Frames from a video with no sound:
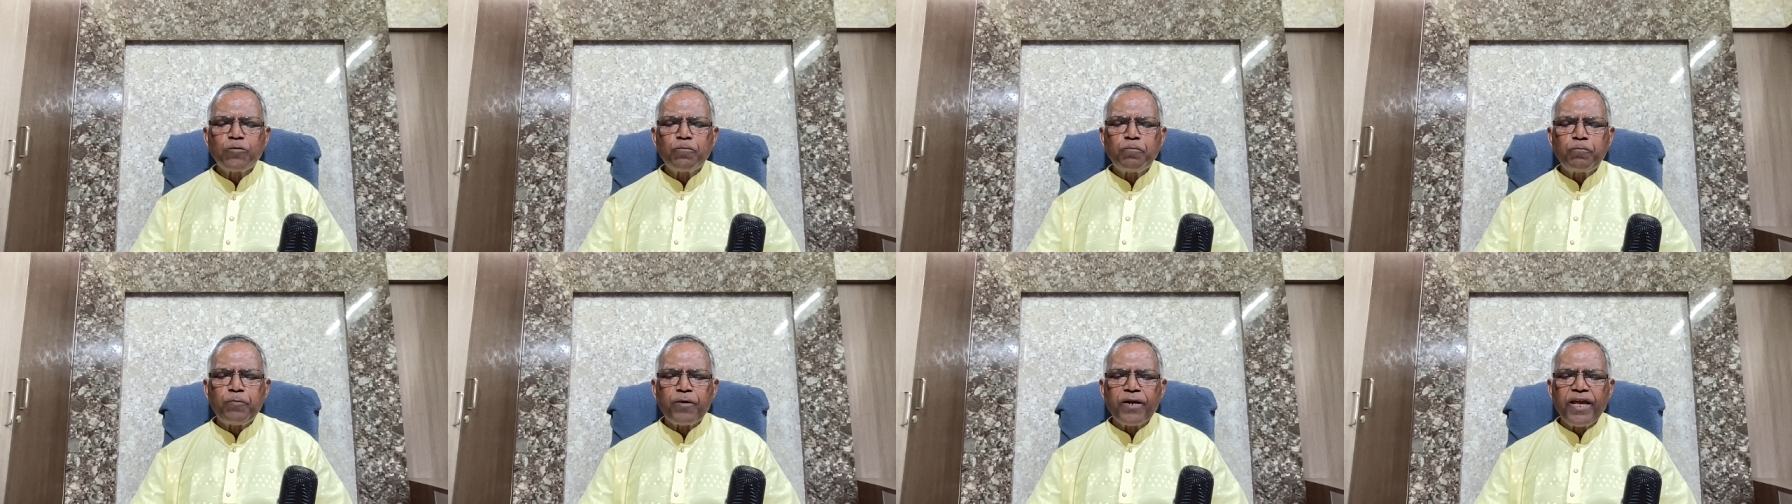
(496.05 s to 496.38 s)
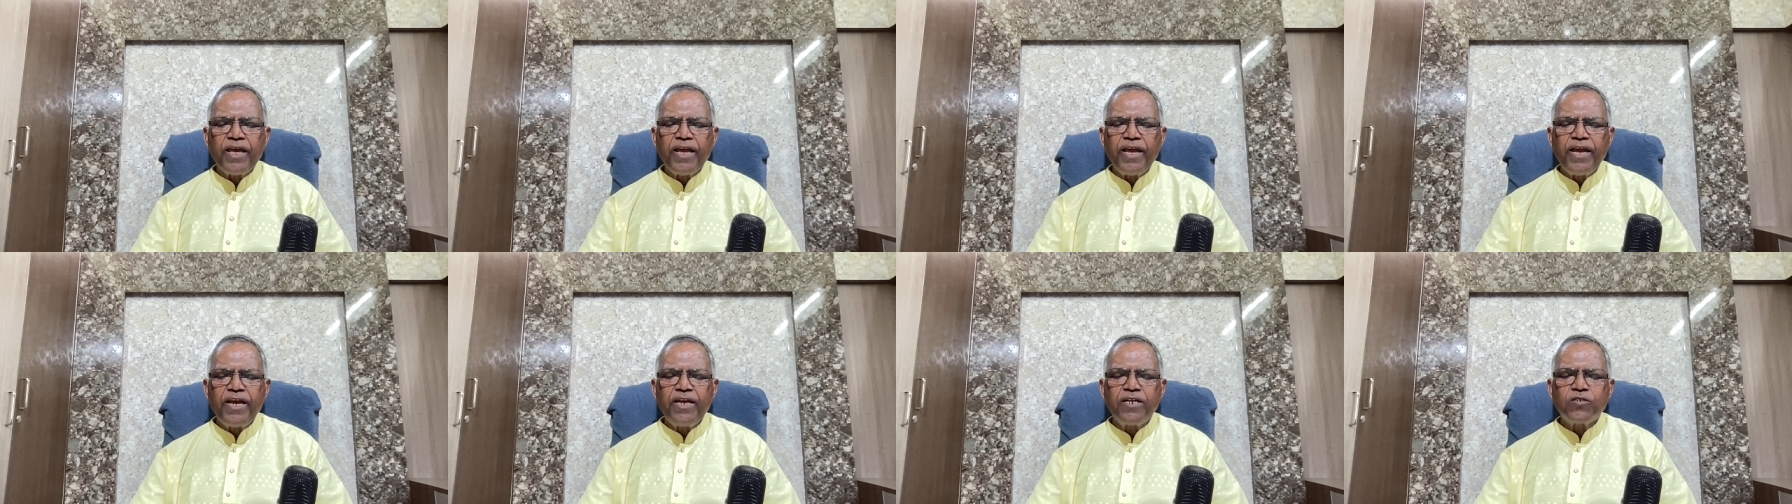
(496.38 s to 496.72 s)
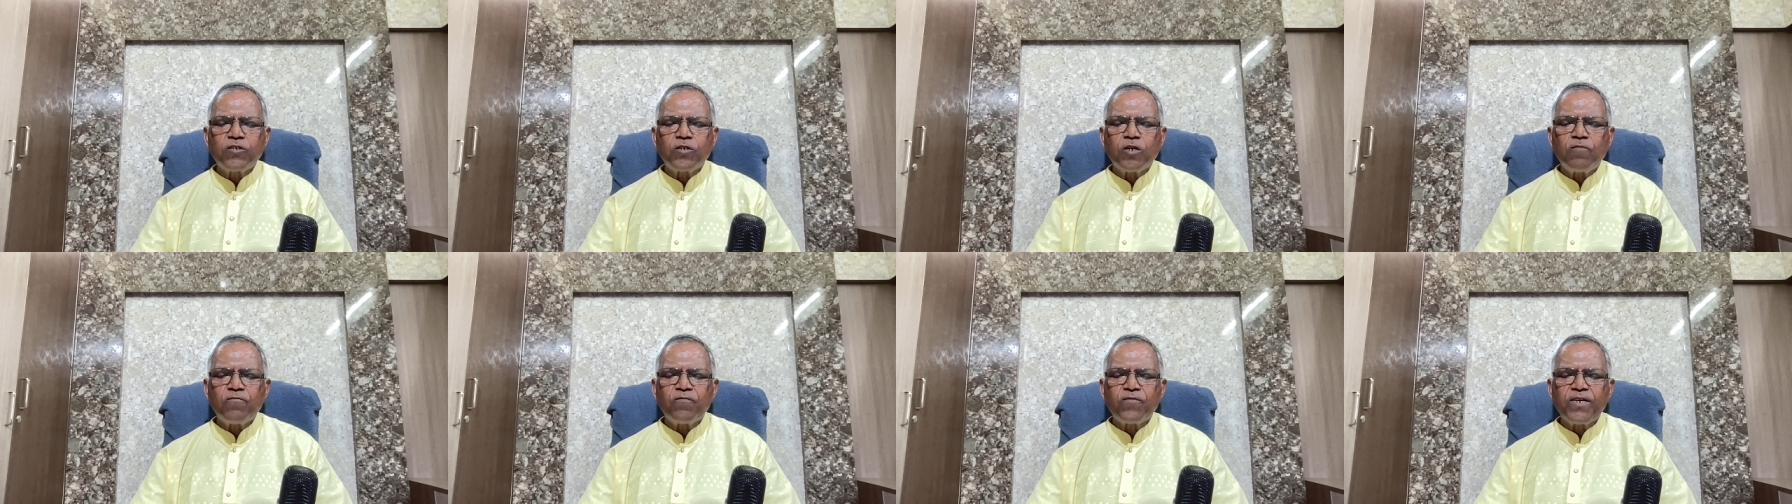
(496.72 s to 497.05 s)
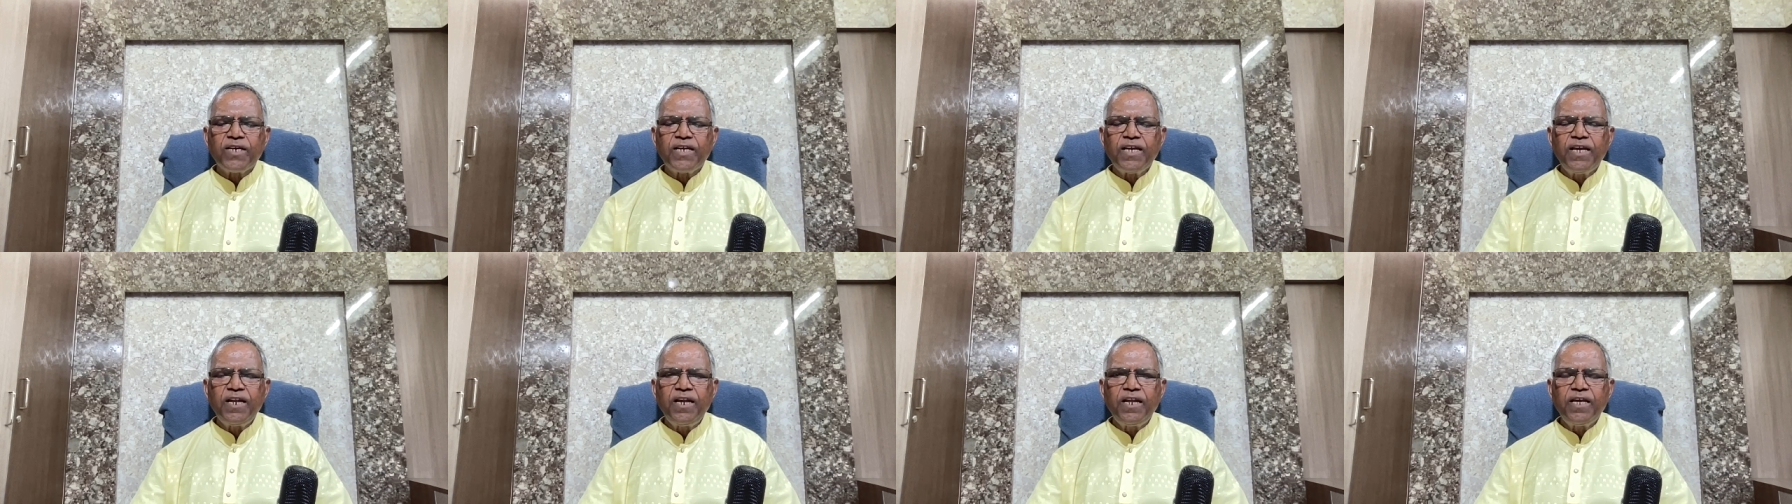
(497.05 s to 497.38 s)
prayers of
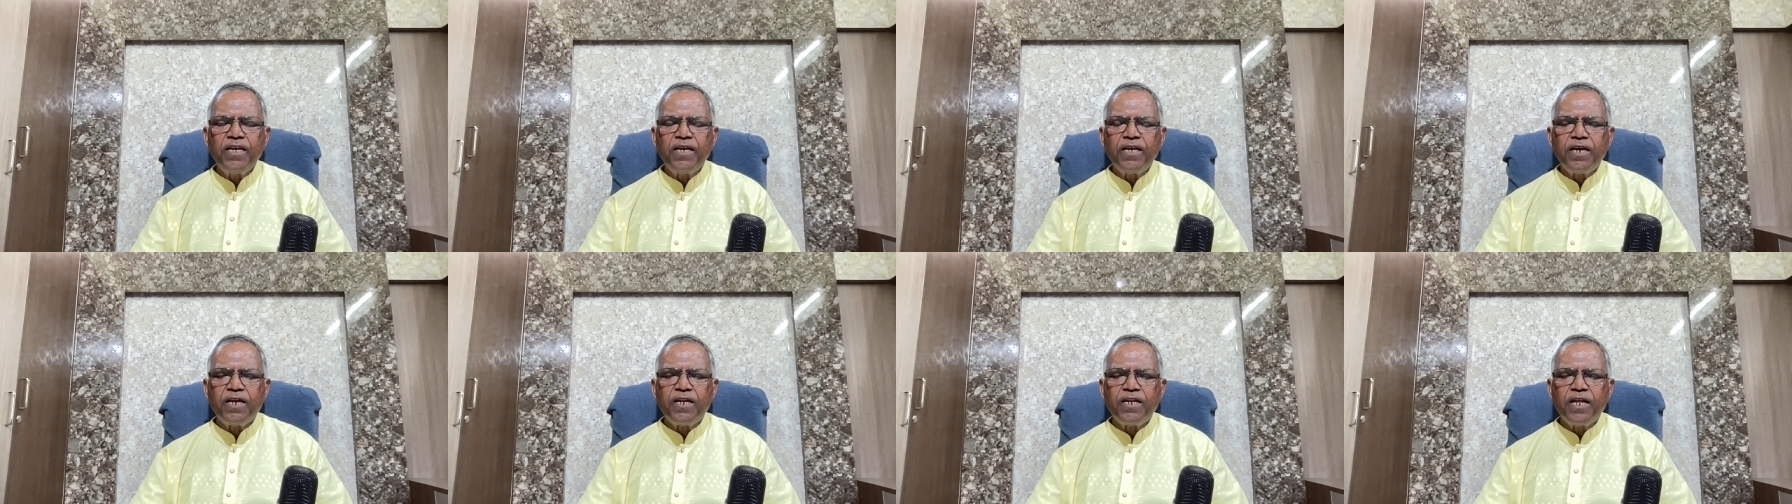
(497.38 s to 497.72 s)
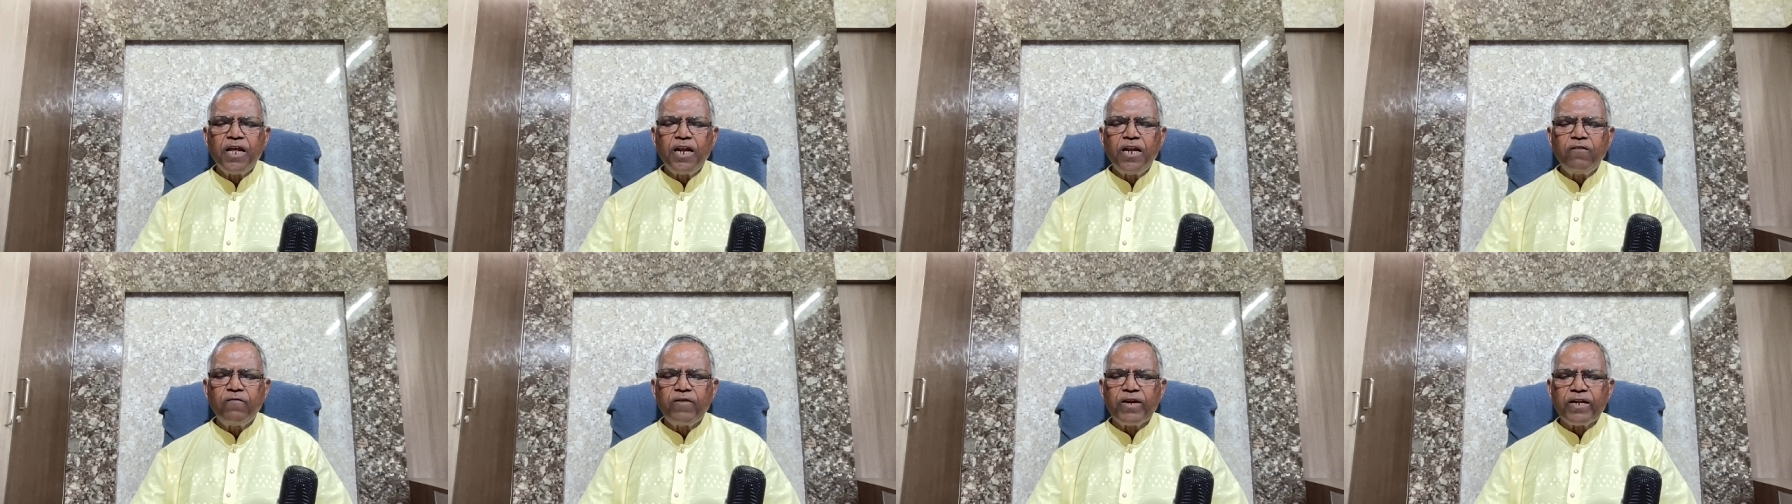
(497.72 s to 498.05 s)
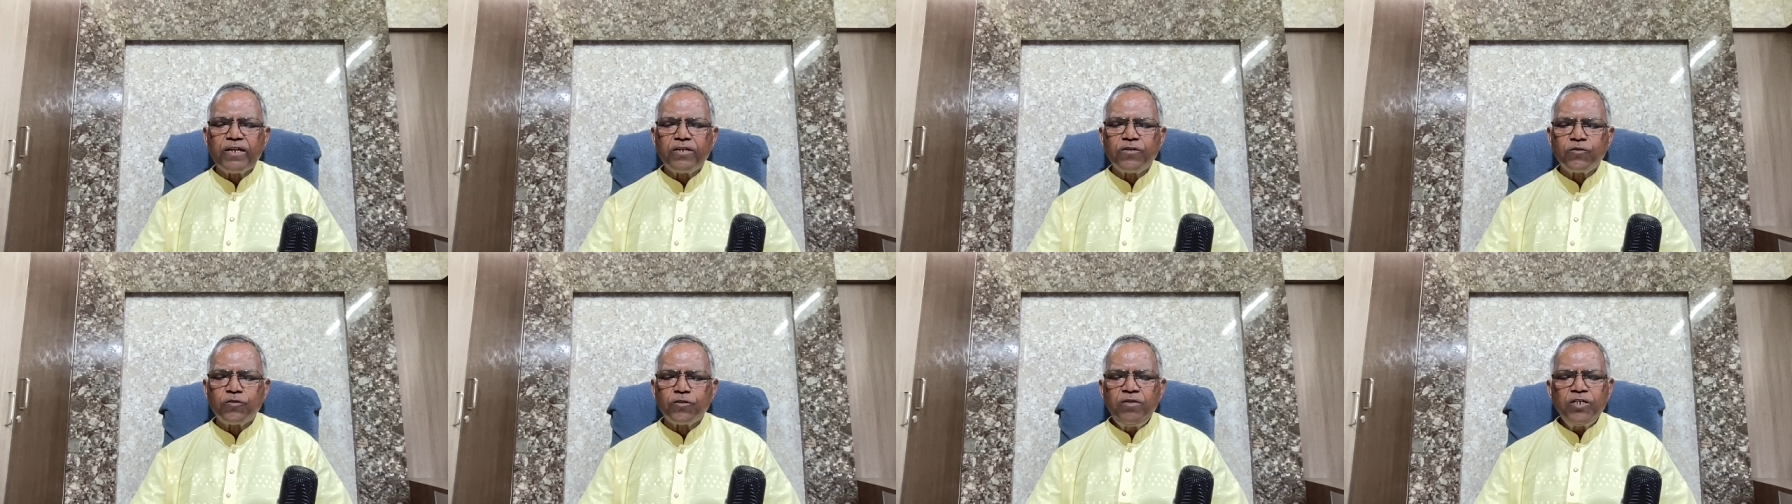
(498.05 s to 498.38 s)
healing and deliverance.